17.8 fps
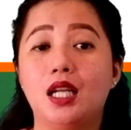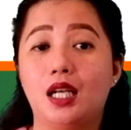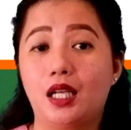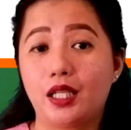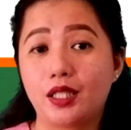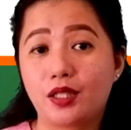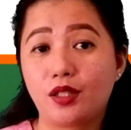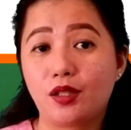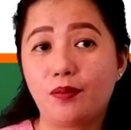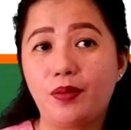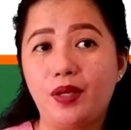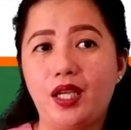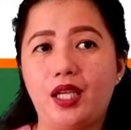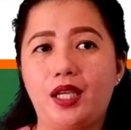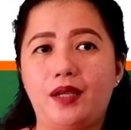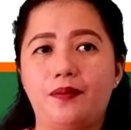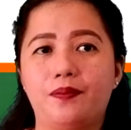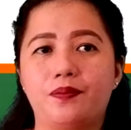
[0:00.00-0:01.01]
Letter
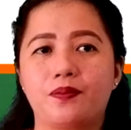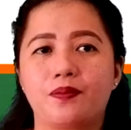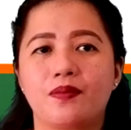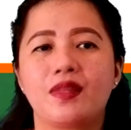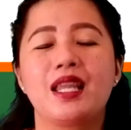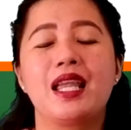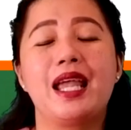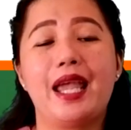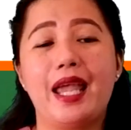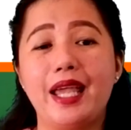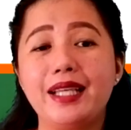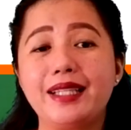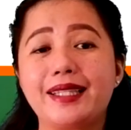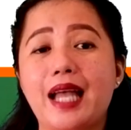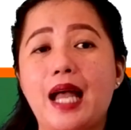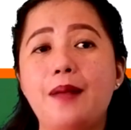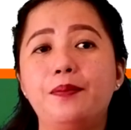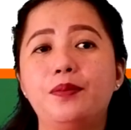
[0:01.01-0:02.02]
B,
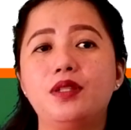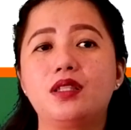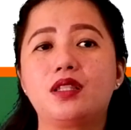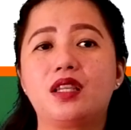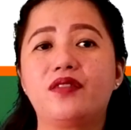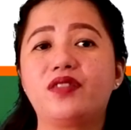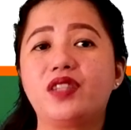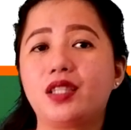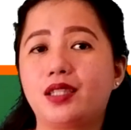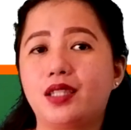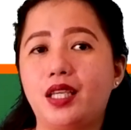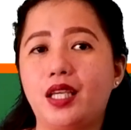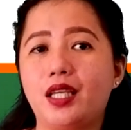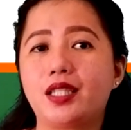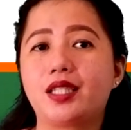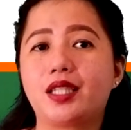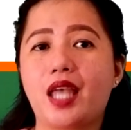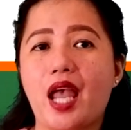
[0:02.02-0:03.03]
examples of
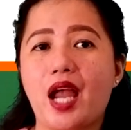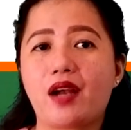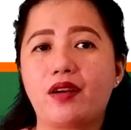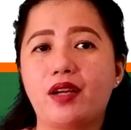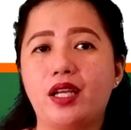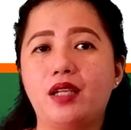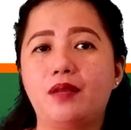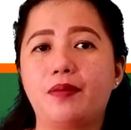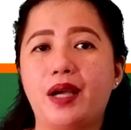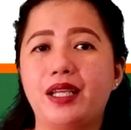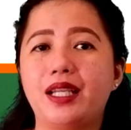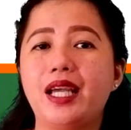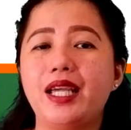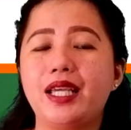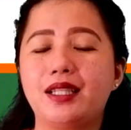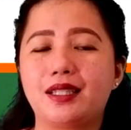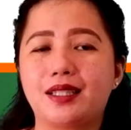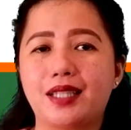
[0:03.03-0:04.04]
disease carried by
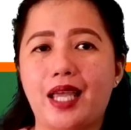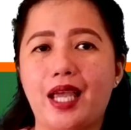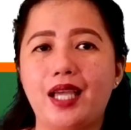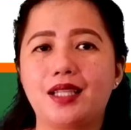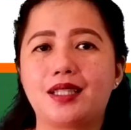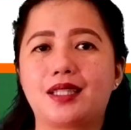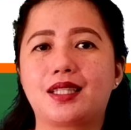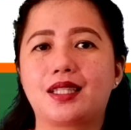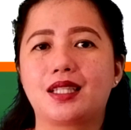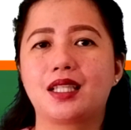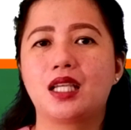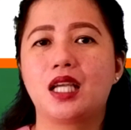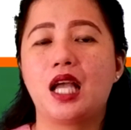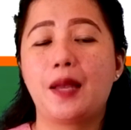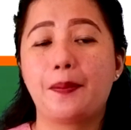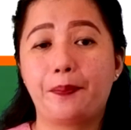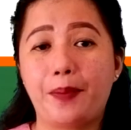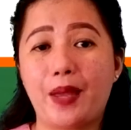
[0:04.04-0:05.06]
the insects,
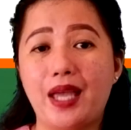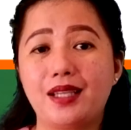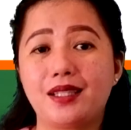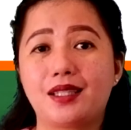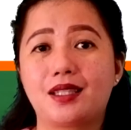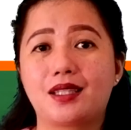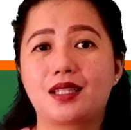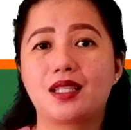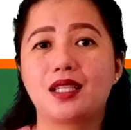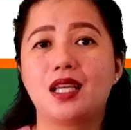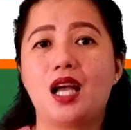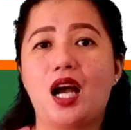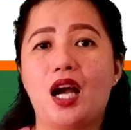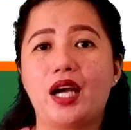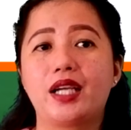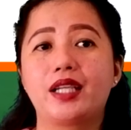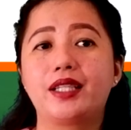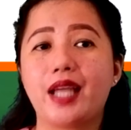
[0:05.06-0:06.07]
pests,
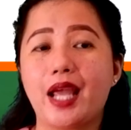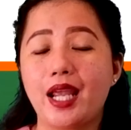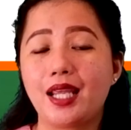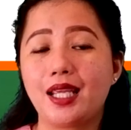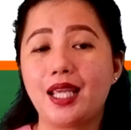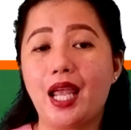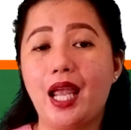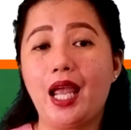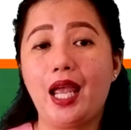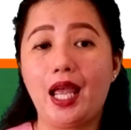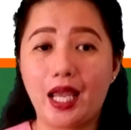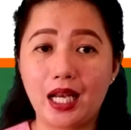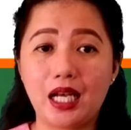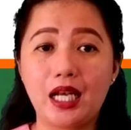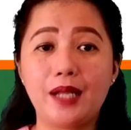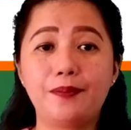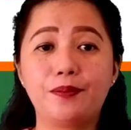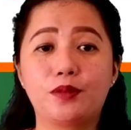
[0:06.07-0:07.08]
are dengue
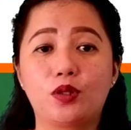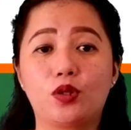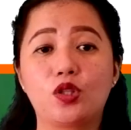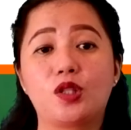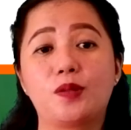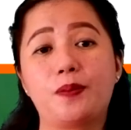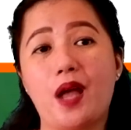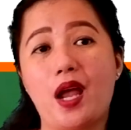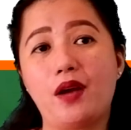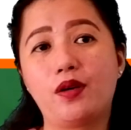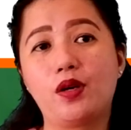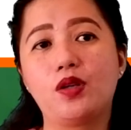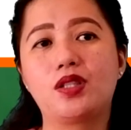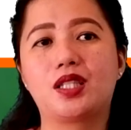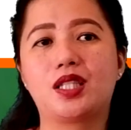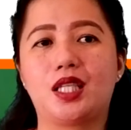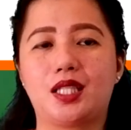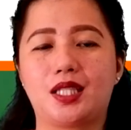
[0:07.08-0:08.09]
and
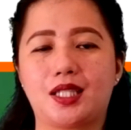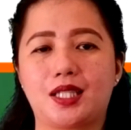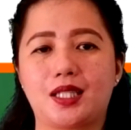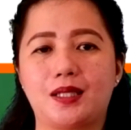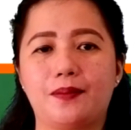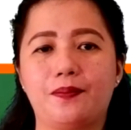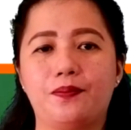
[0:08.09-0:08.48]
leptospirosis.